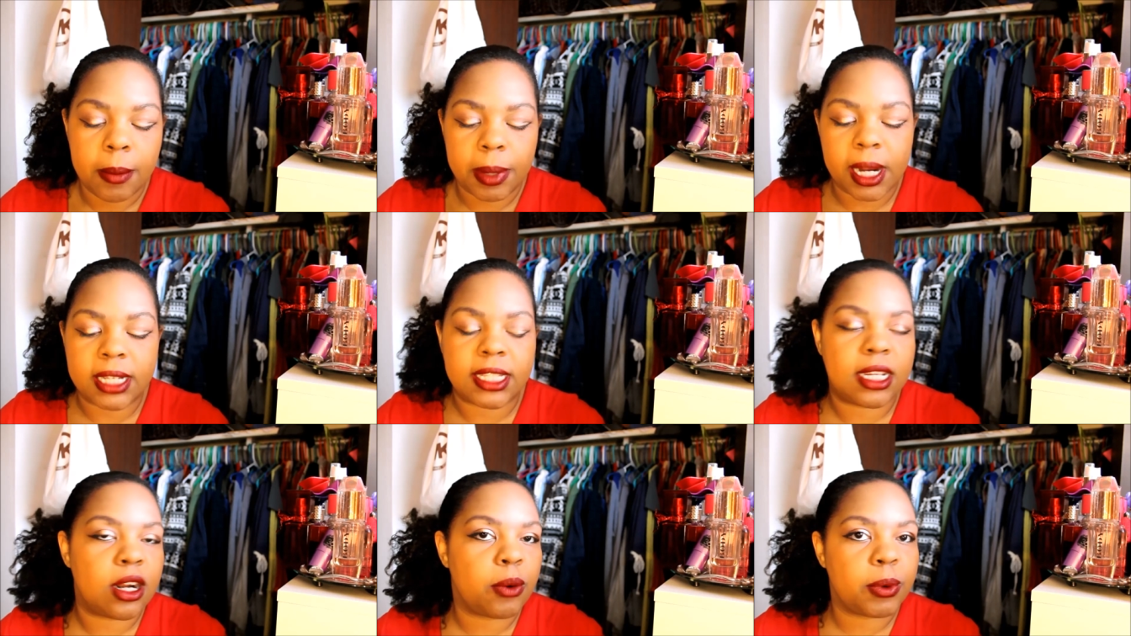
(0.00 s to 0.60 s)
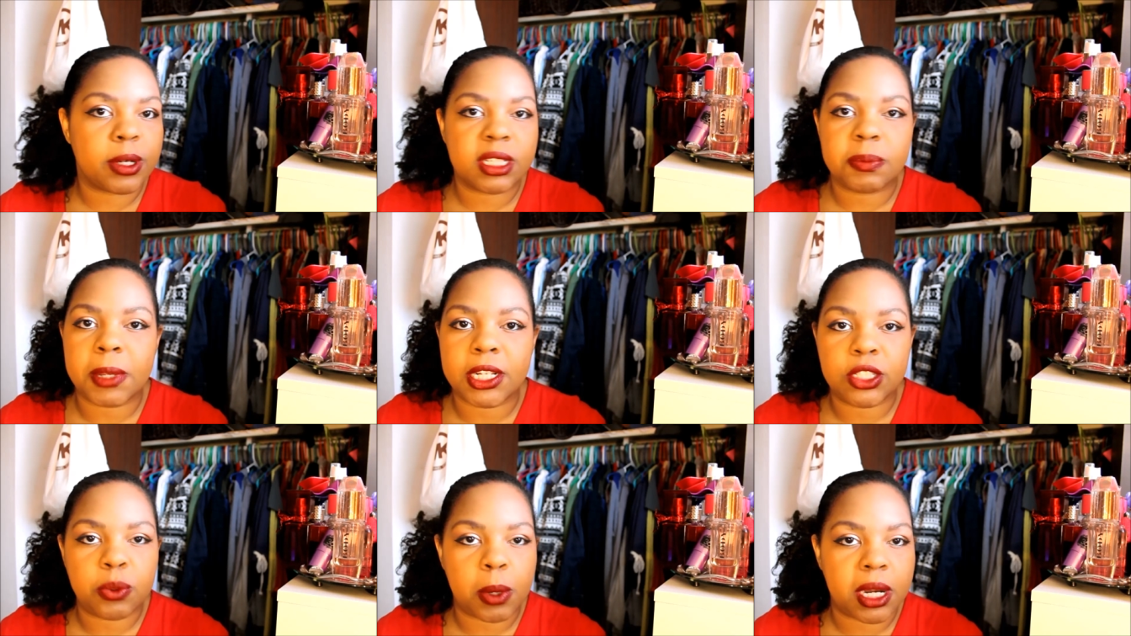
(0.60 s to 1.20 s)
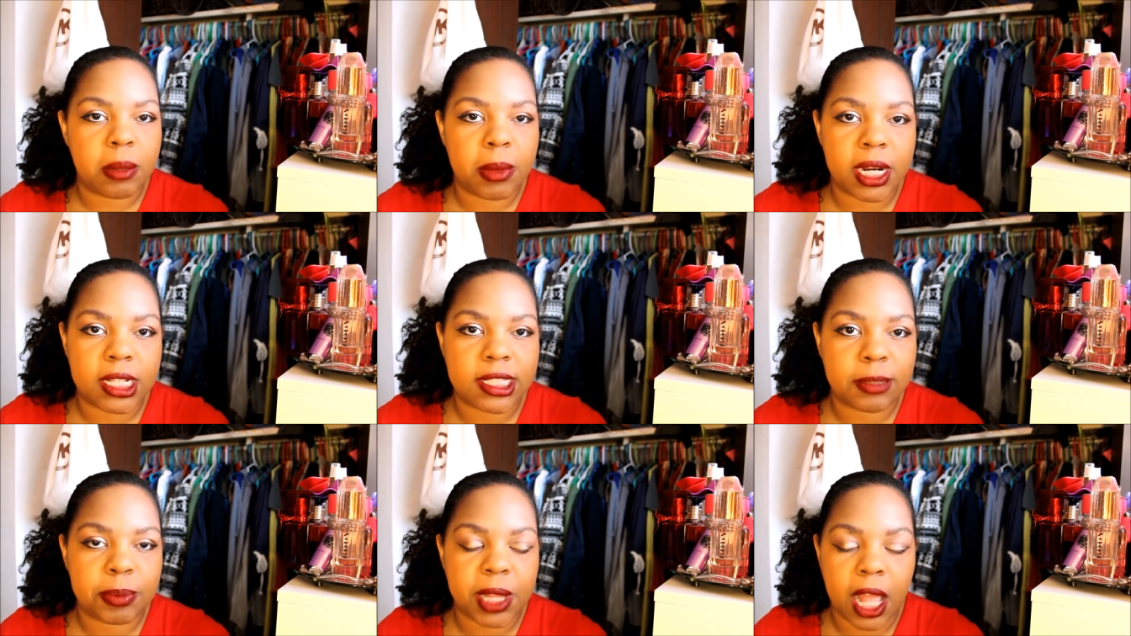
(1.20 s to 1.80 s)
because I don't want to spend 20
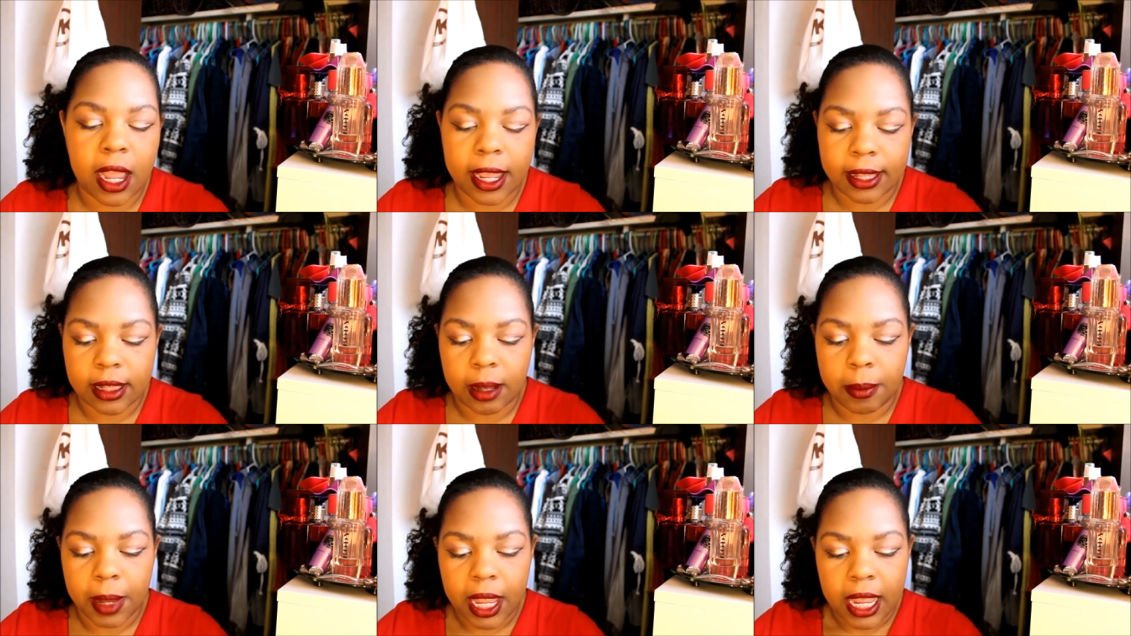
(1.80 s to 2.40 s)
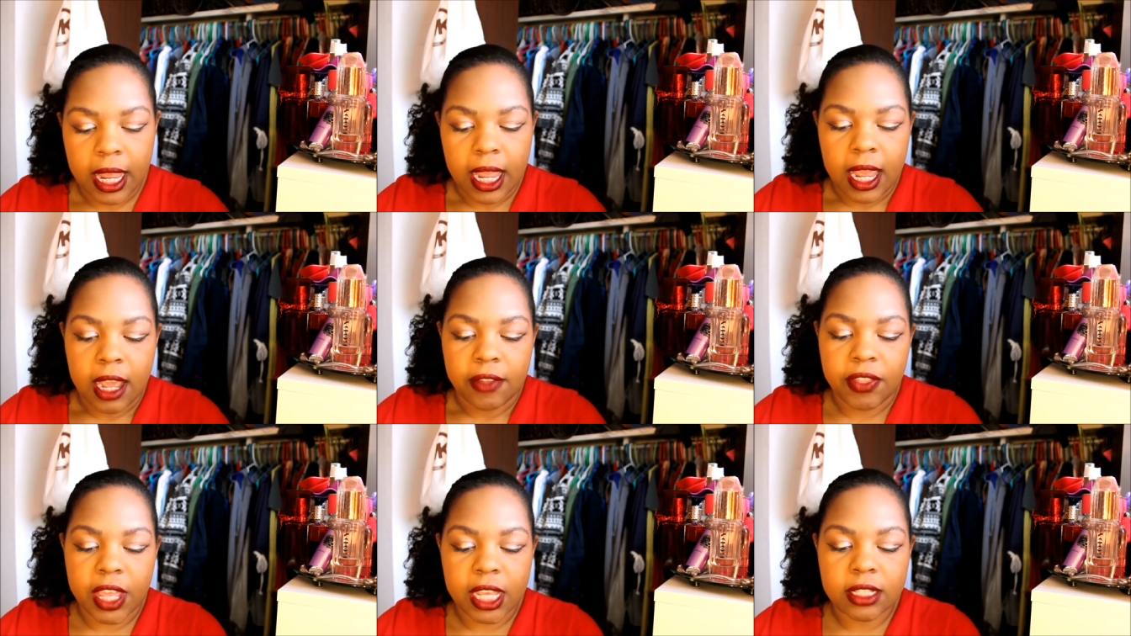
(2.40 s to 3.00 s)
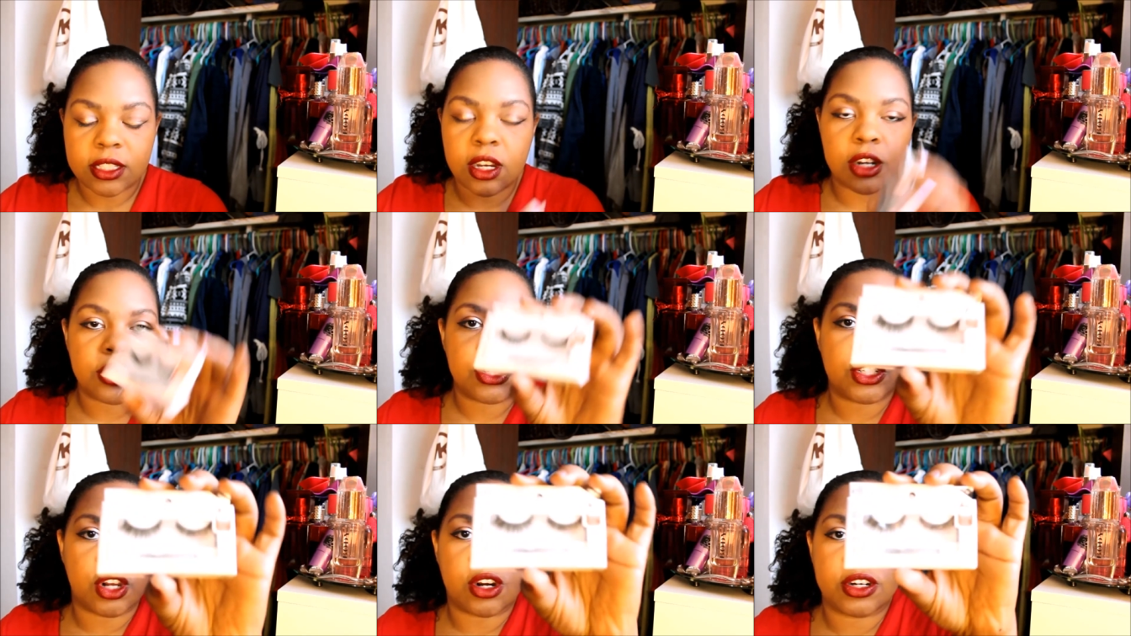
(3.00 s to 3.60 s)
minutes applying them. These
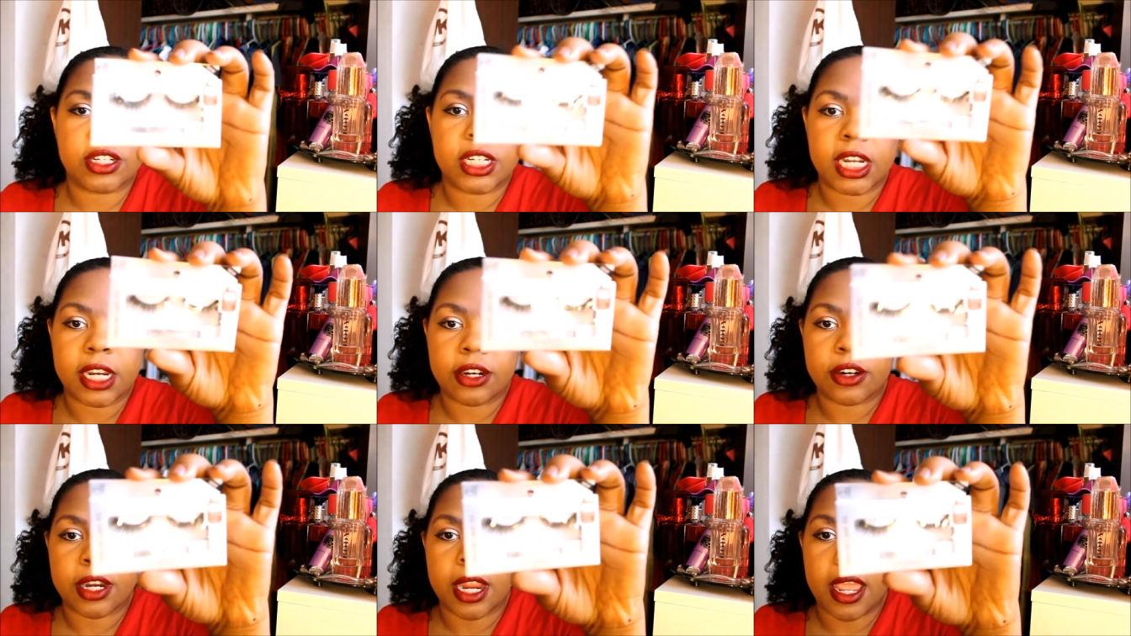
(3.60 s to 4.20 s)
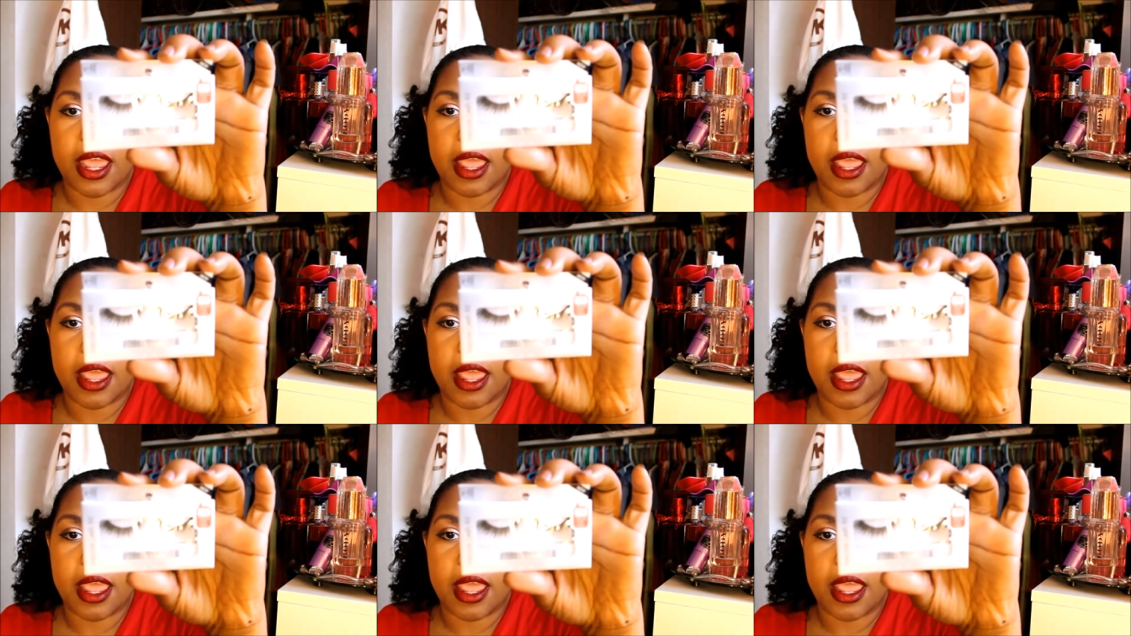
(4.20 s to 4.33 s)
are darn near